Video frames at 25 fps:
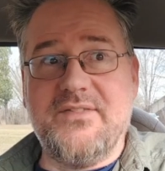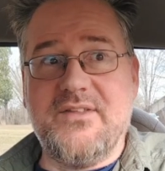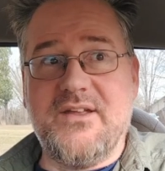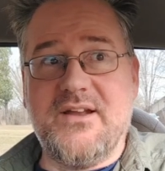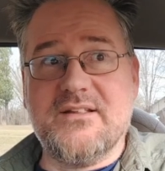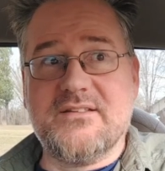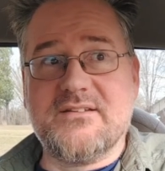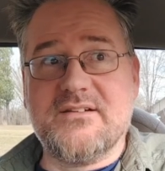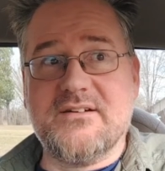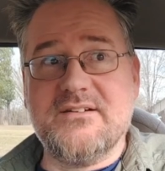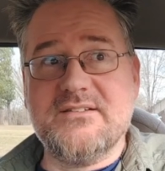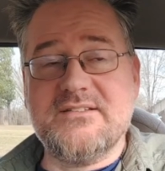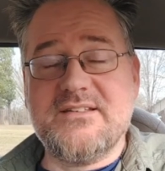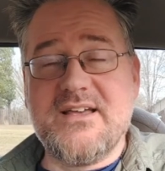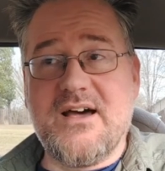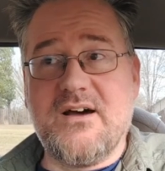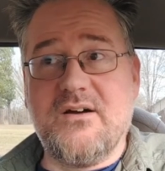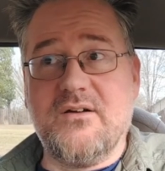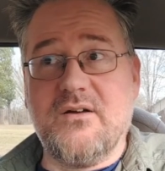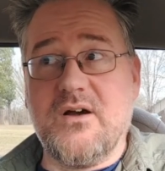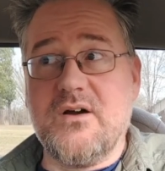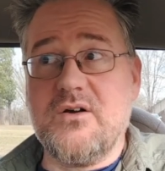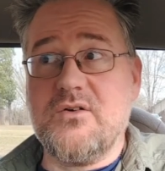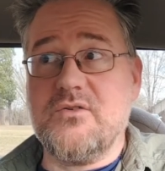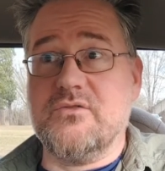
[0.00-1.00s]
then it turns
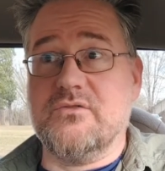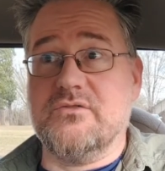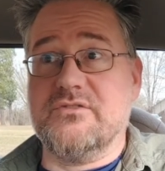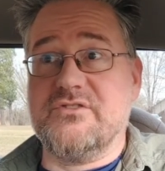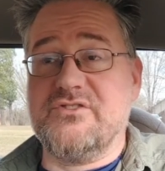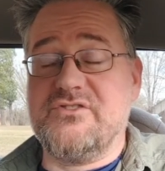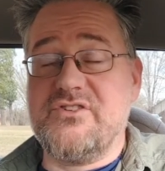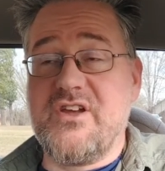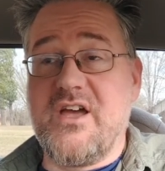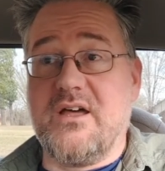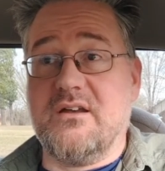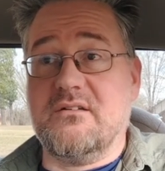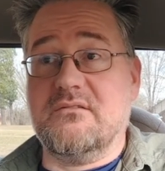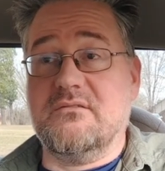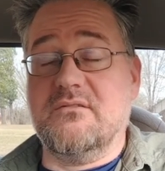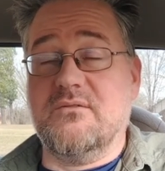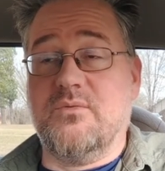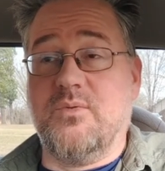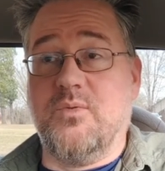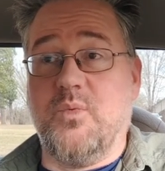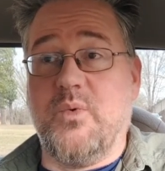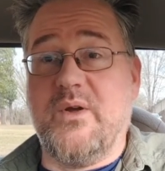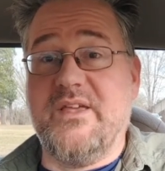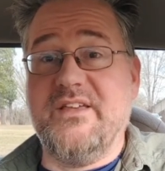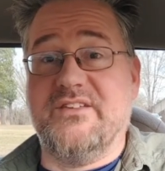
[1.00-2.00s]
out, oh, shit,
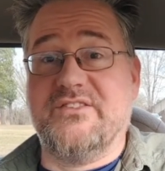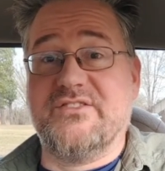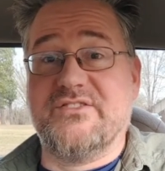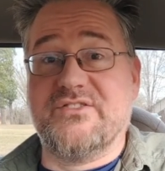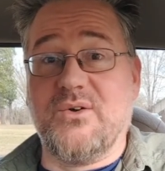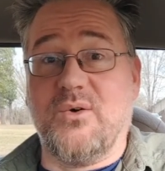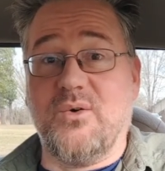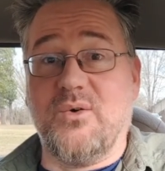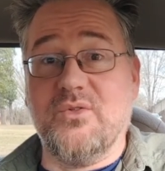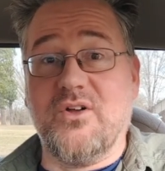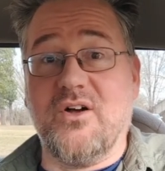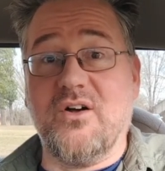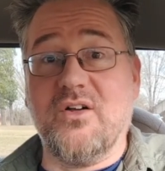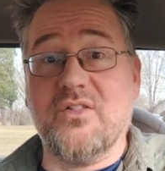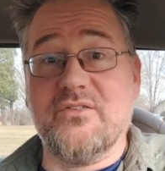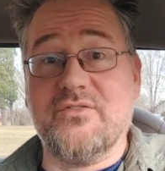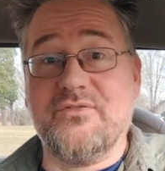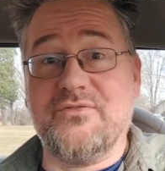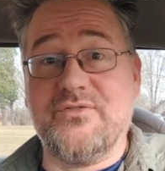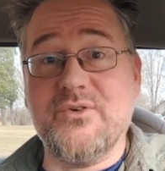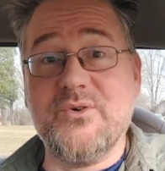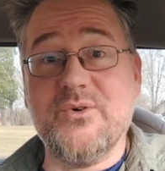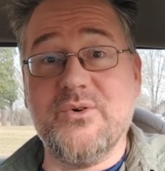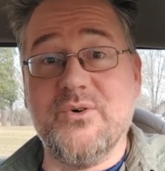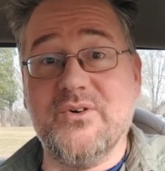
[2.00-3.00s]
we sold all the
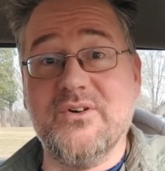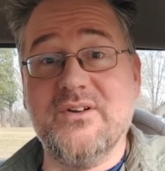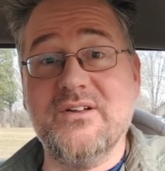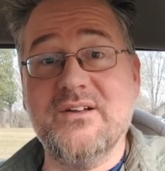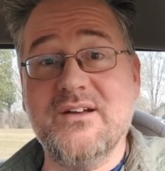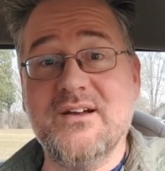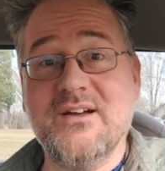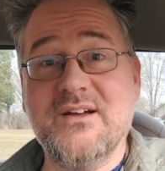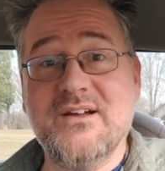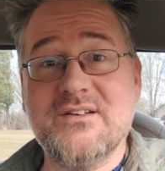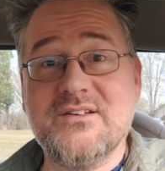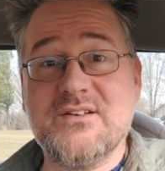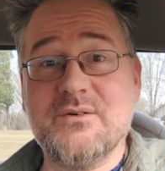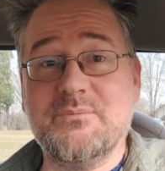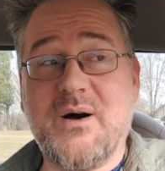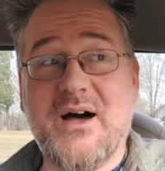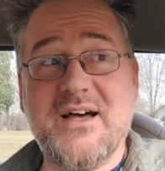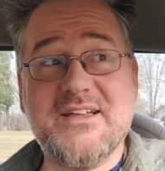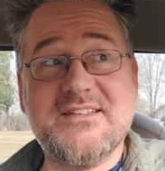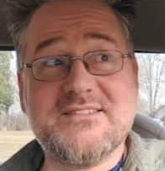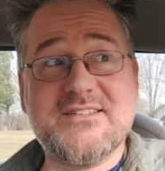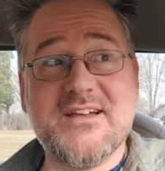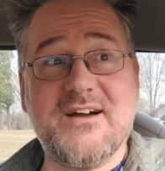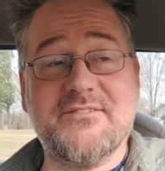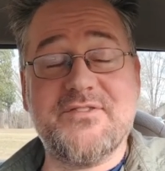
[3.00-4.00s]
food to
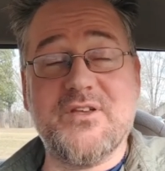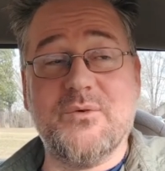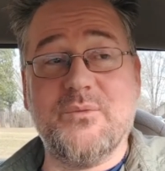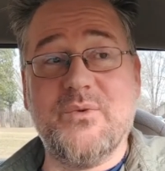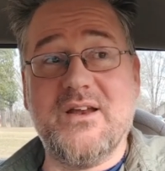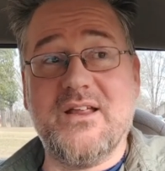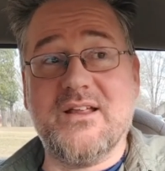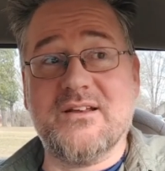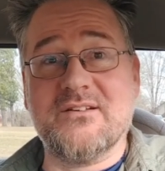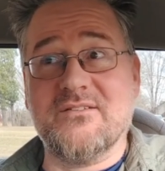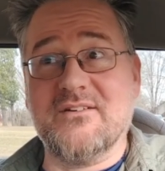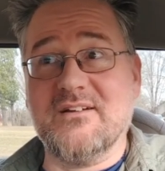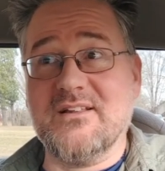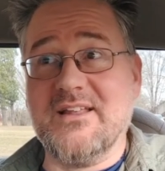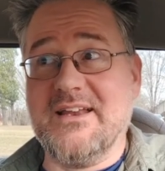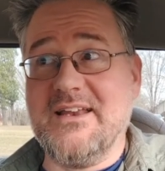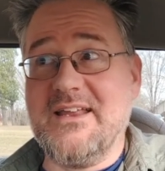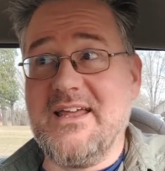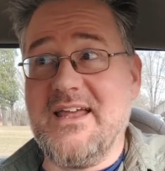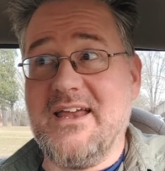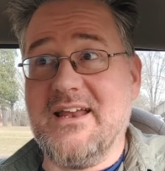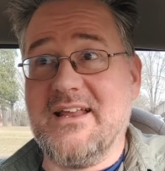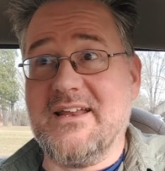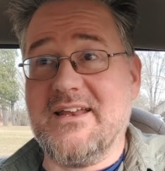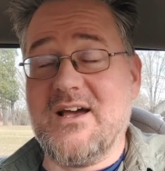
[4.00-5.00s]
buy stuff that we didn't really
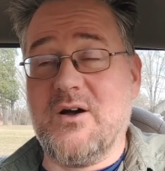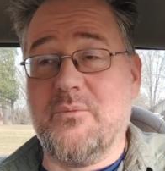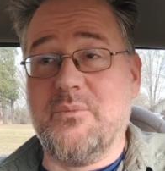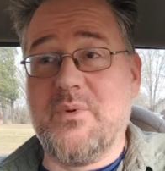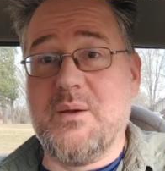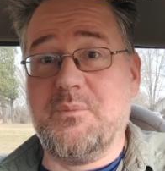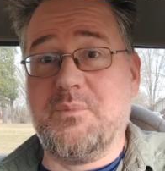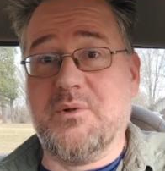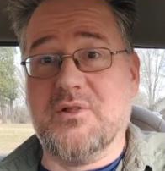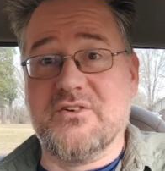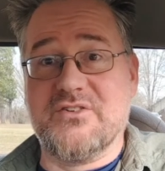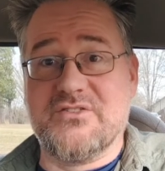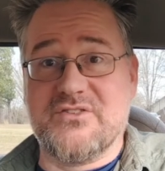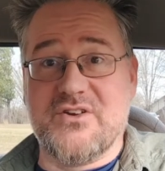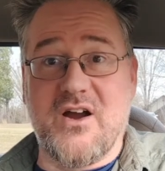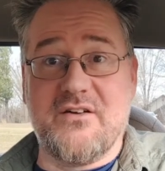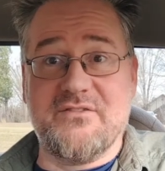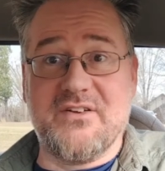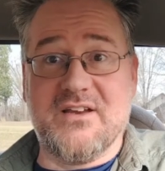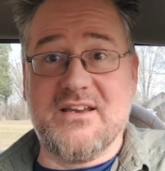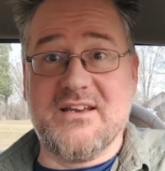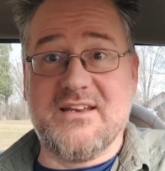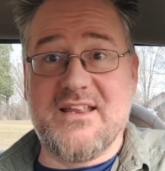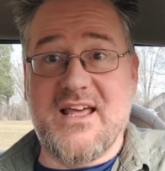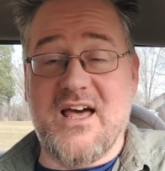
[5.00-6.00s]
need, and now people are
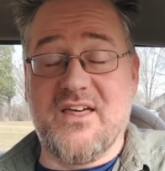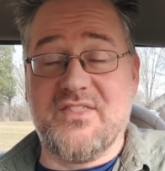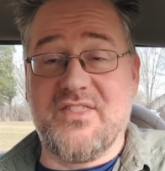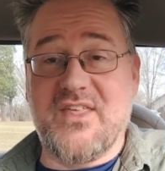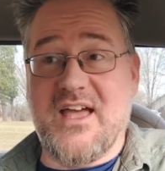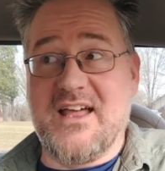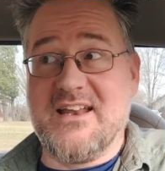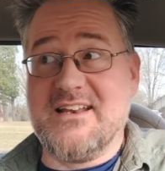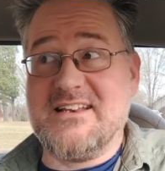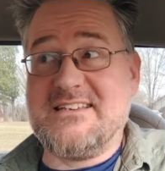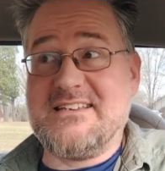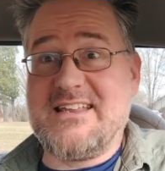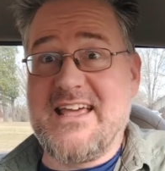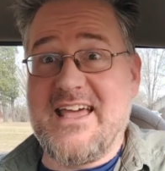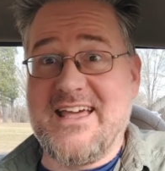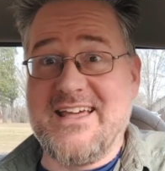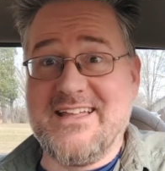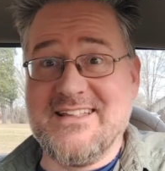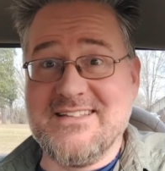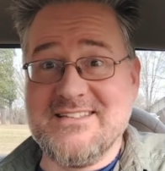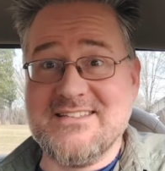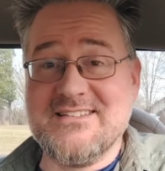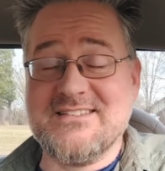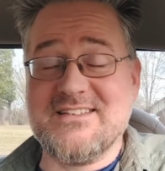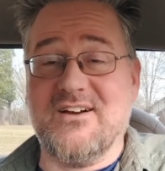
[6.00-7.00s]
starving to death, and
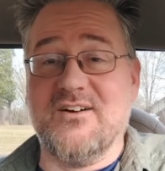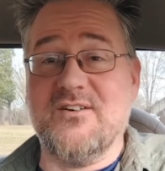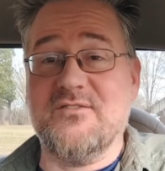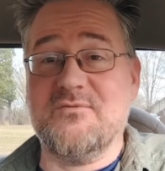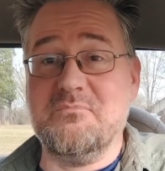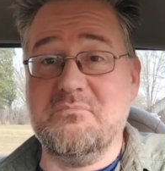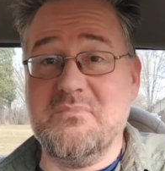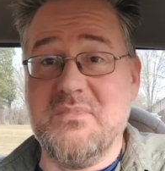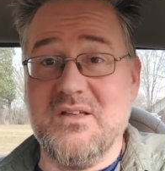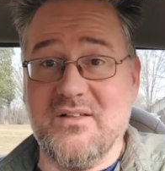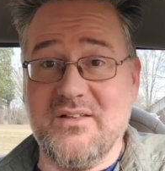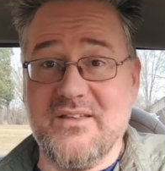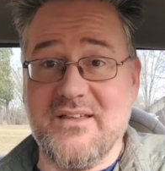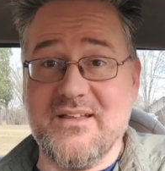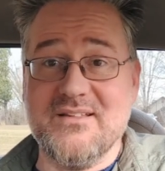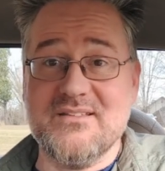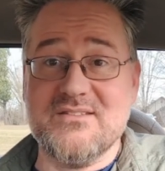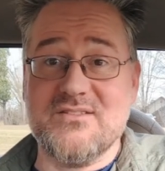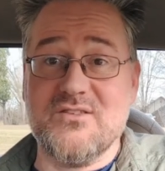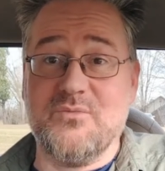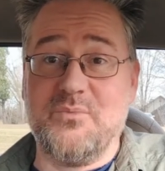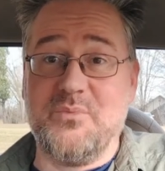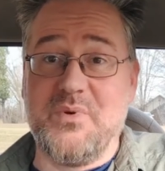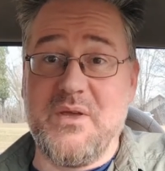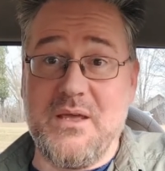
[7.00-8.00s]
tens of
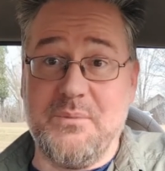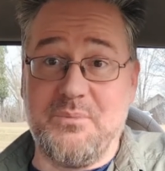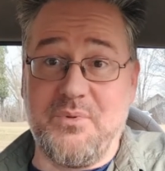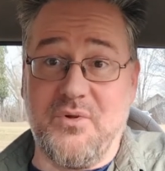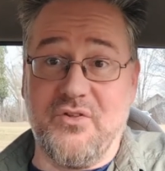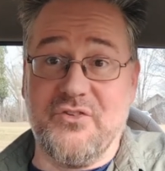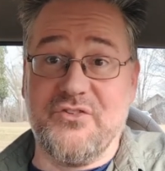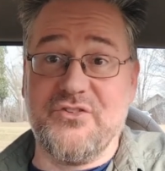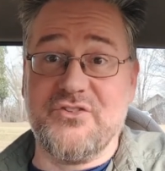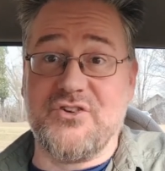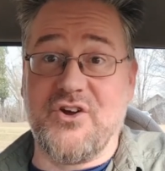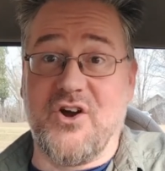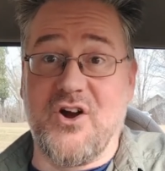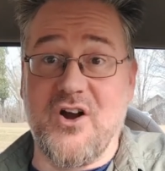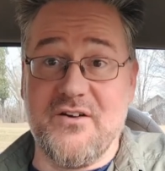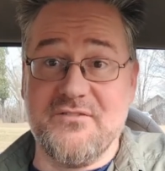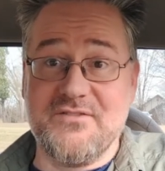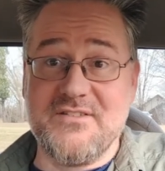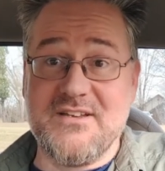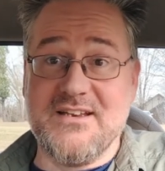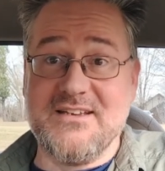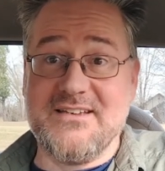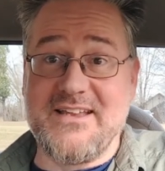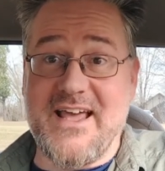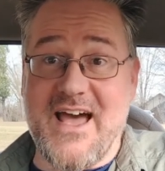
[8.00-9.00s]
millions of people
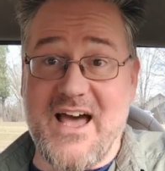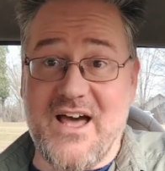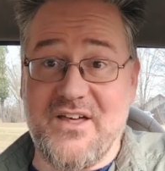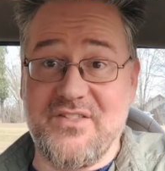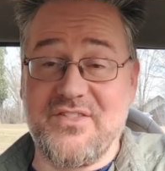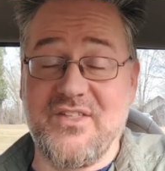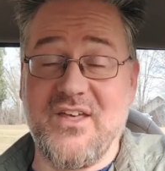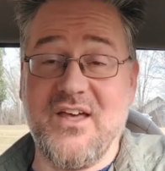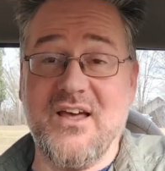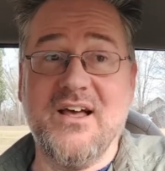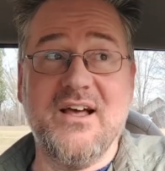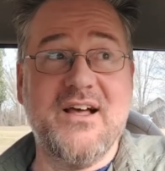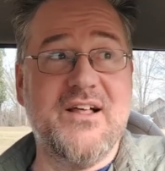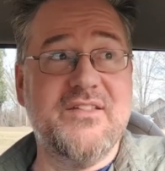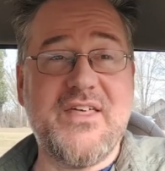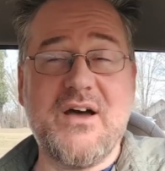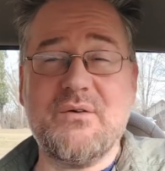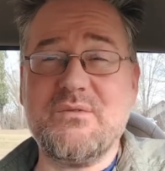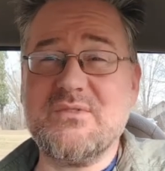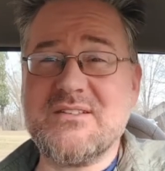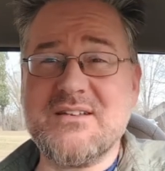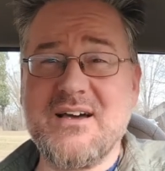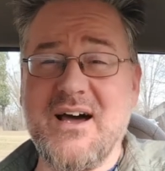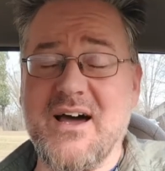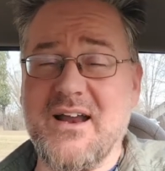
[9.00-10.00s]
starved to death.
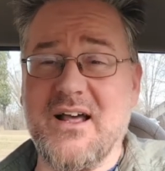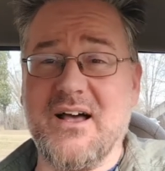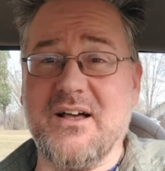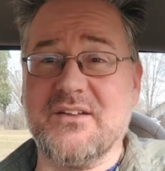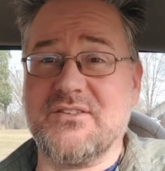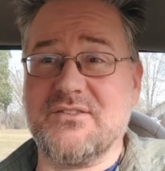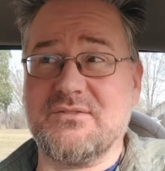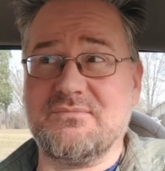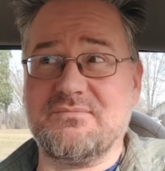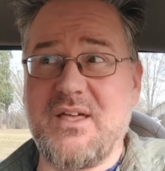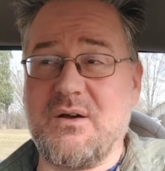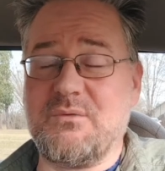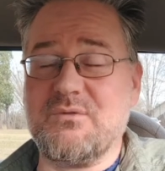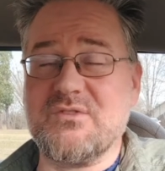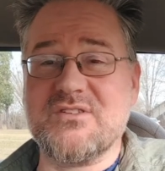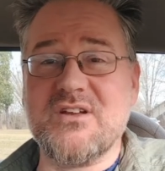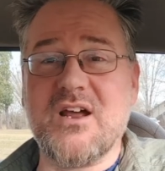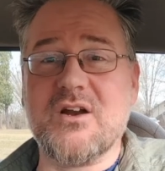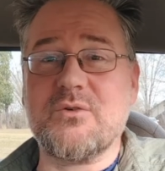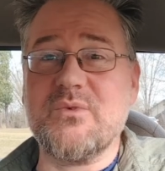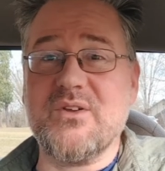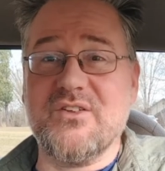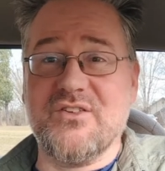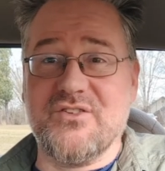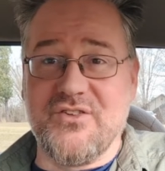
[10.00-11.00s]
That was not
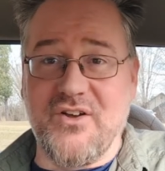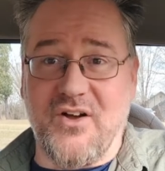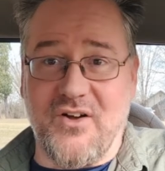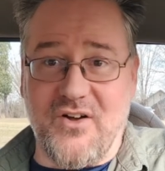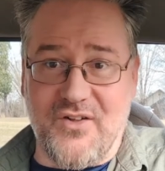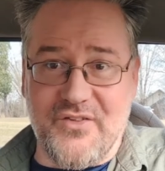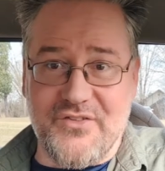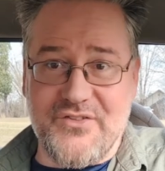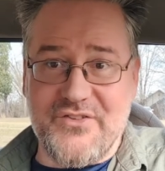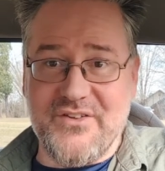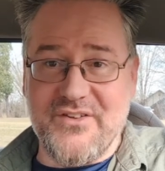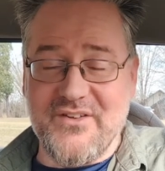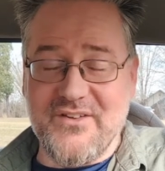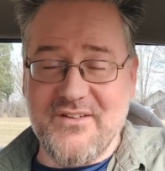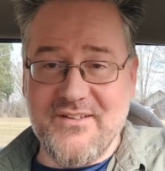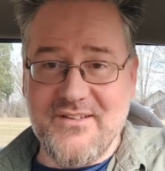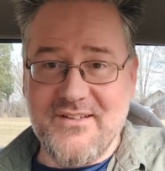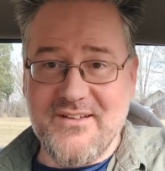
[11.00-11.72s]
a result